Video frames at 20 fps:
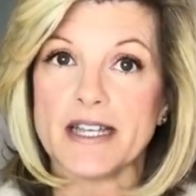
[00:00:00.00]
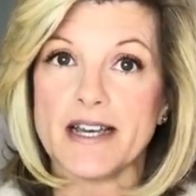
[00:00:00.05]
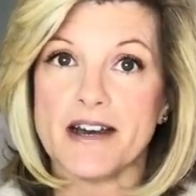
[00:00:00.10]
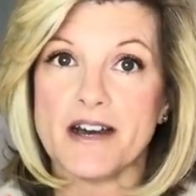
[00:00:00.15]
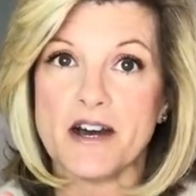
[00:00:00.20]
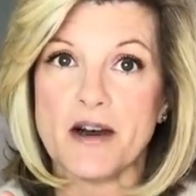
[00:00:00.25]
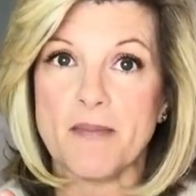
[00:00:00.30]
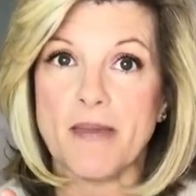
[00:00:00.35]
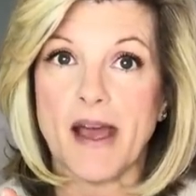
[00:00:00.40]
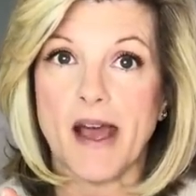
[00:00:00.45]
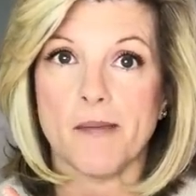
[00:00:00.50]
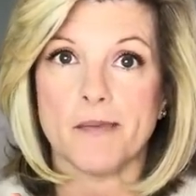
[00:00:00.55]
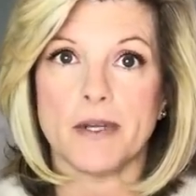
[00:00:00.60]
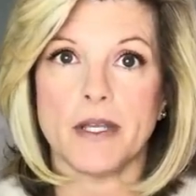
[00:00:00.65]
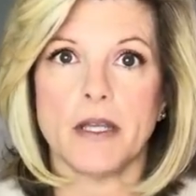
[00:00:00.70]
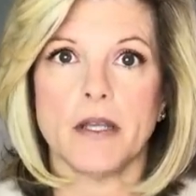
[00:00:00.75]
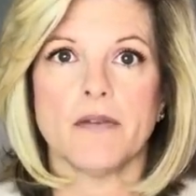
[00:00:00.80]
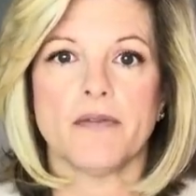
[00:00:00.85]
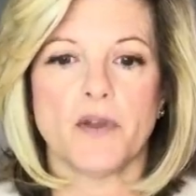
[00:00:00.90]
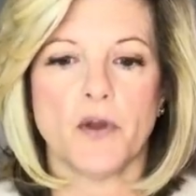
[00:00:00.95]
How
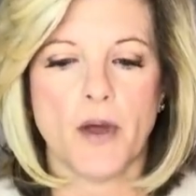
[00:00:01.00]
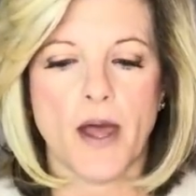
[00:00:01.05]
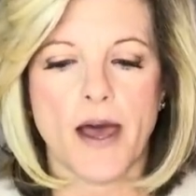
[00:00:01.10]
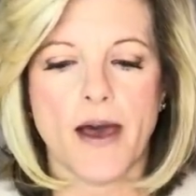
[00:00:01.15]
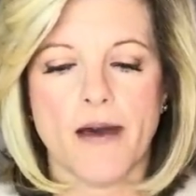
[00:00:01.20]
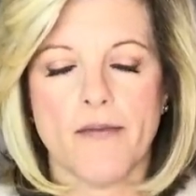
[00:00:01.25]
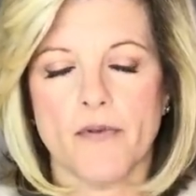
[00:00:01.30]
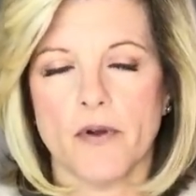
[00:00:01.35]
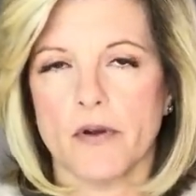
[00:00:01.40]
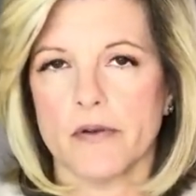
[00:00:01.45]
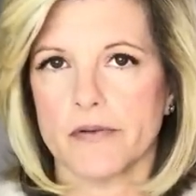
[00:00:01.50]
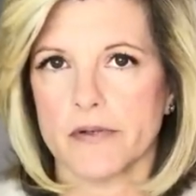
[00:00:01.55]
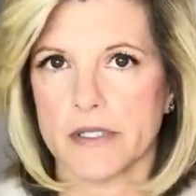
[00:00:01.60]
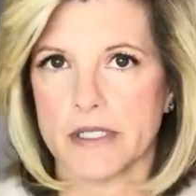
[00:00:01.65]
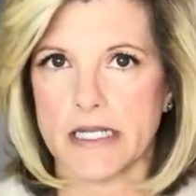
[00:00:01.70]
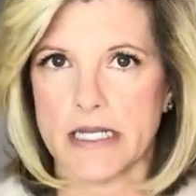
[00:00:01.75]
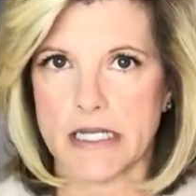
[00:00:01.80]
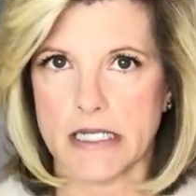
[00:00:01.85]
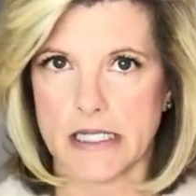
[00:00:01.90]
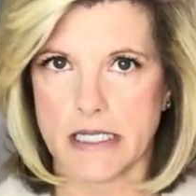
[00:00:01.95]
many of you have over
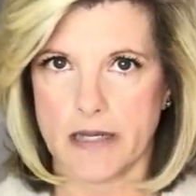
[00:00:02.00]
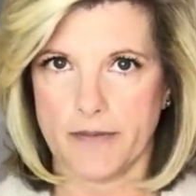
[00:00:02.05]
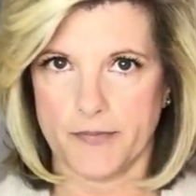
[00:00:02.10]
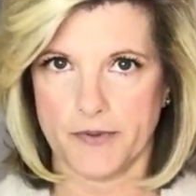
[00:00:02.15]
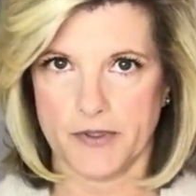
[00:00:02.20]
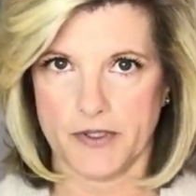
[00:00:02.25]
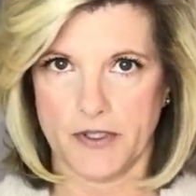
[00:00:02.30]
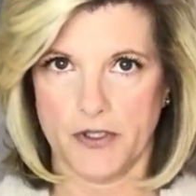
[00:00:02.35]
10 samples